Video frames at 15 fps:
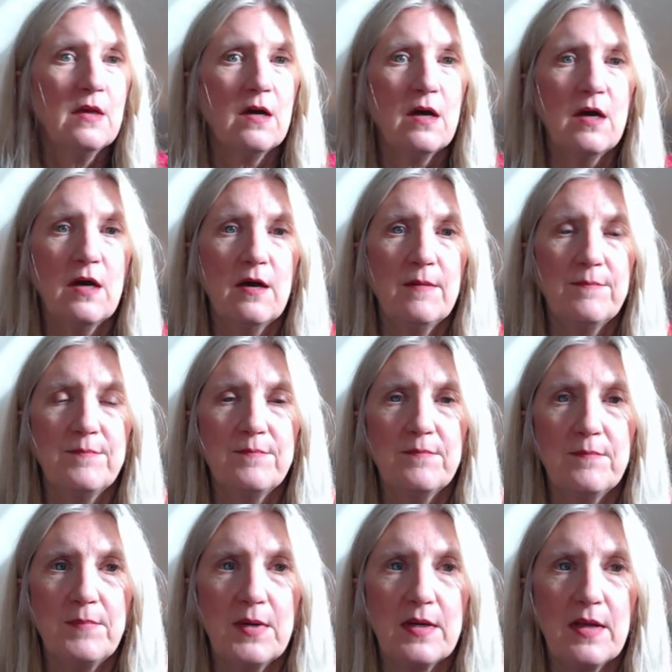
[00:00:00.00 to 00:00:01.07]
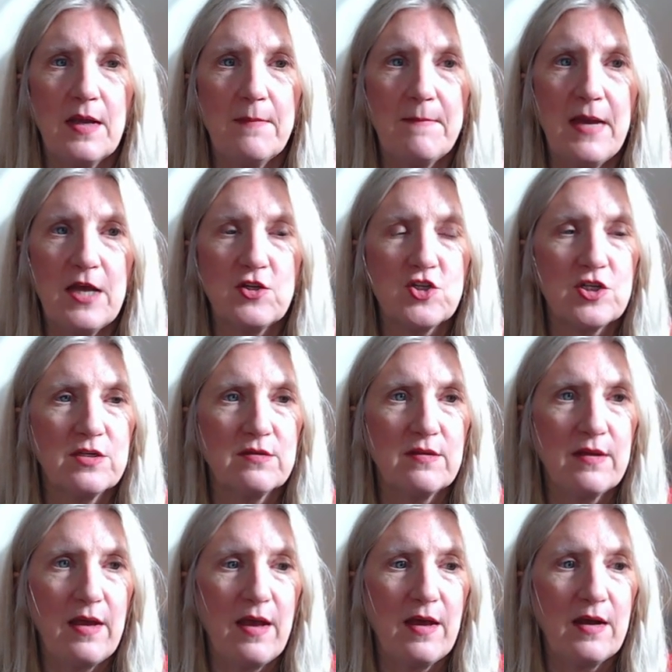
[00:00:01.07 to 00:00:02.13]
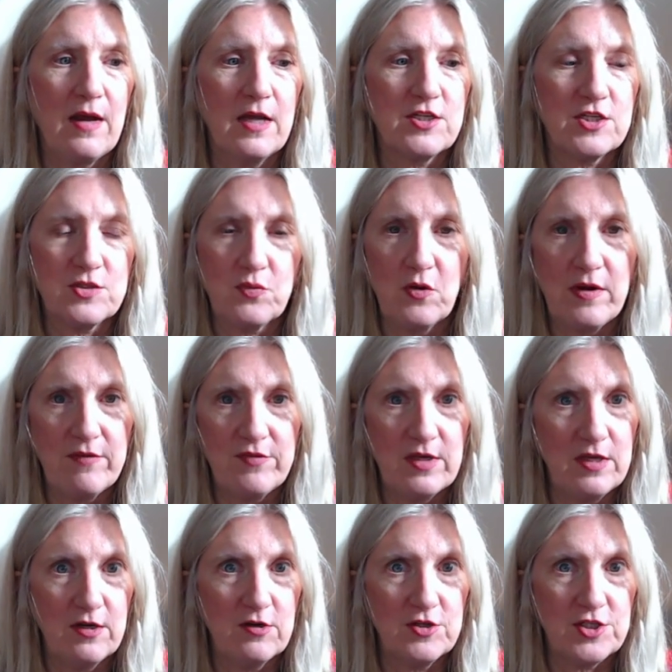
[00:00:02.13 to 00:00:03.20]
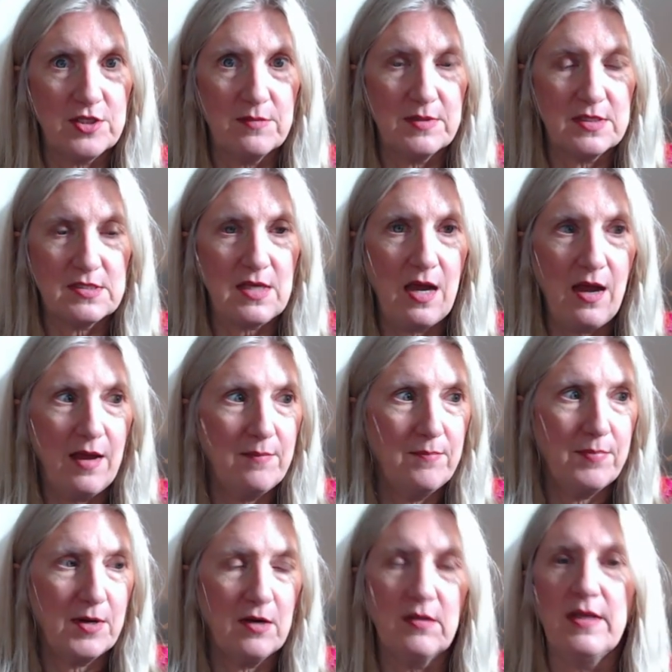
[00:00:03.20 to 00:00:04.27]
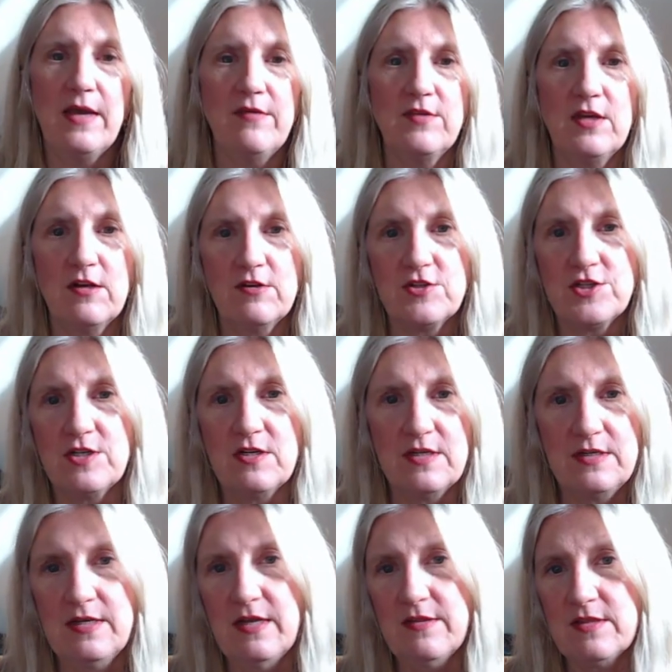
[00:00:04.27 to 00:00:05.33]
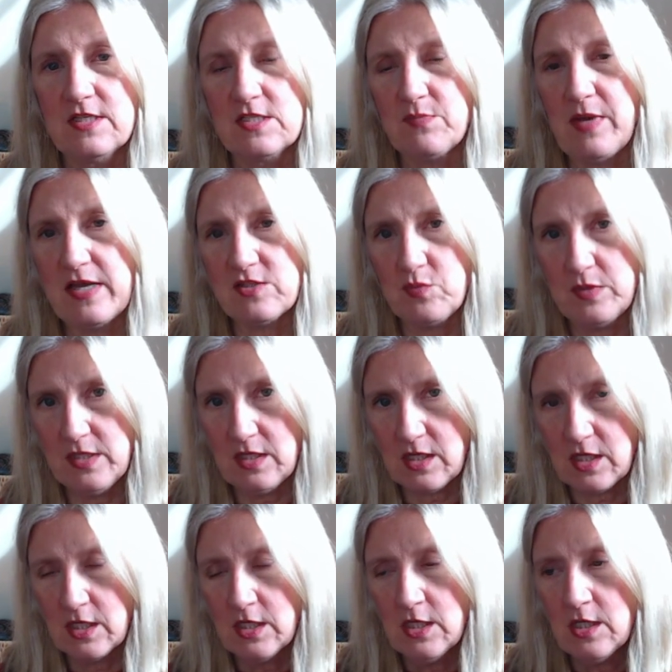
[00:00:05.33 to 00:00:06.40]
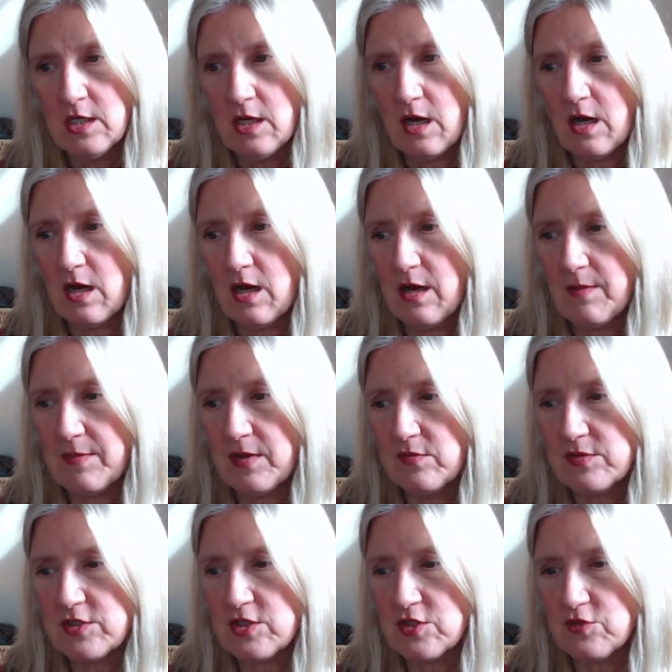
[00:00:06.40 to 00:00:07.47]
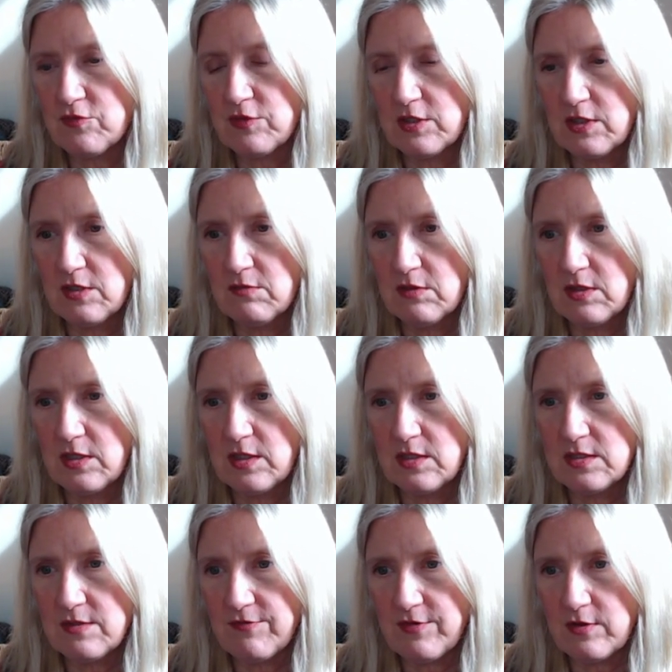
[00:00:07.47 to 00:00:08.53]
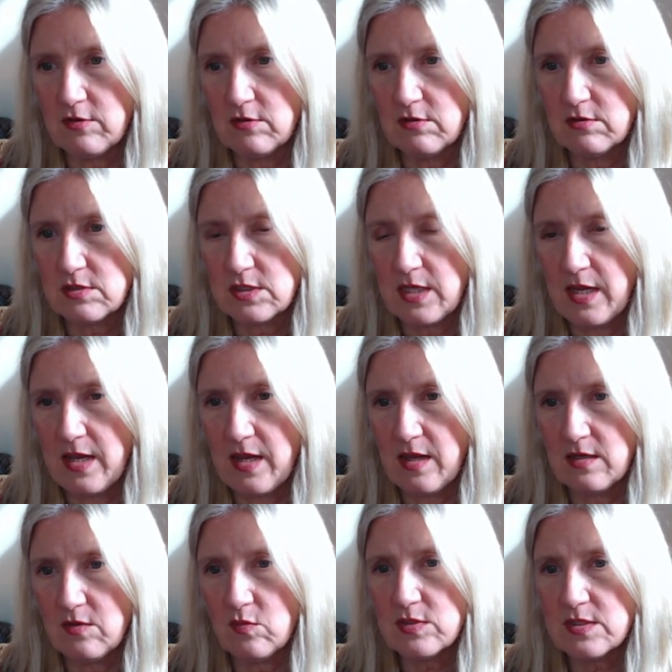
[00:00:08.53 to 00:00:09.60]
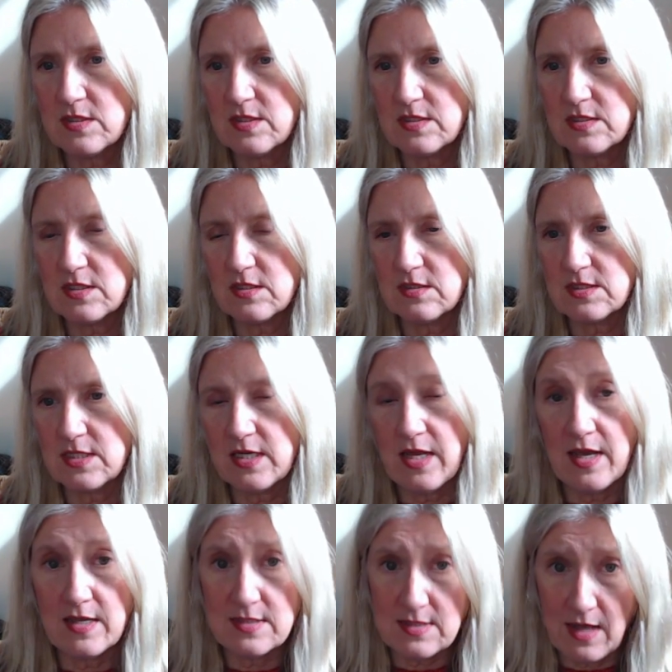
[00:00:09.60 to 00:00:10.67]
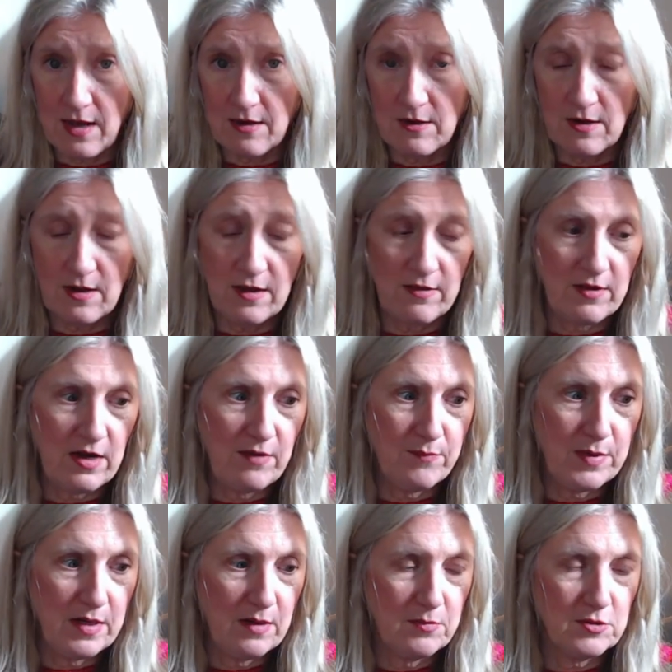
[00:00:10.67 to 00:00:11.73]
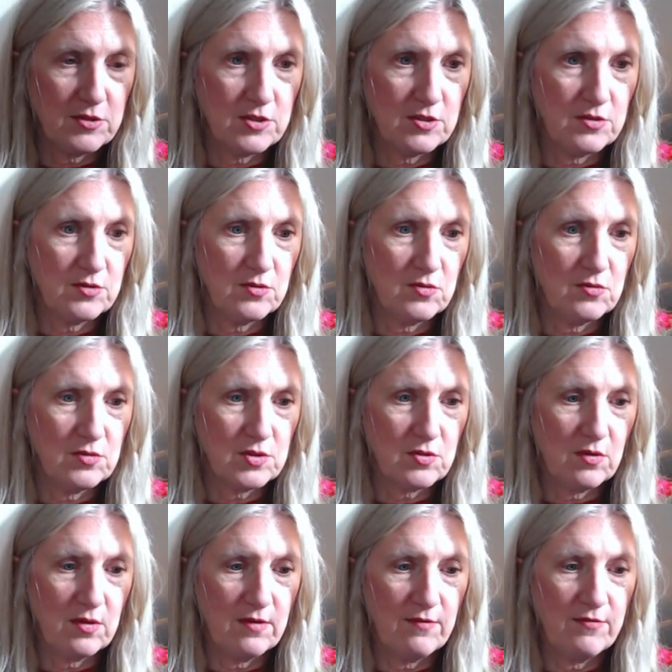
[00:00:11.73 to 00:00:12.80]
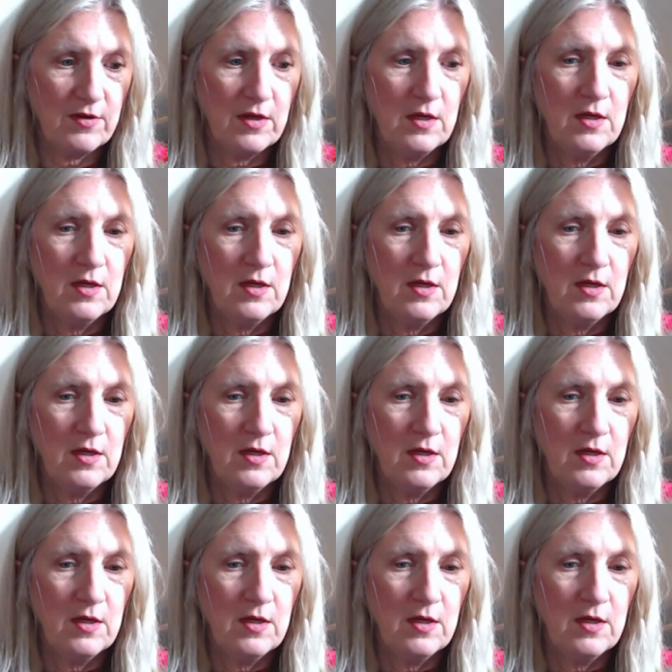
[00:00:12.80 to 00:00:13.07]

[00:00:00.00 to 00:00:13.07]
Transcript: Um, but I imagine that I just won't have the energy because I barely had the energy to knit this past week. Um, it was just really, really difficult. And it wasn't until today, Saturday, that I've been able to sort of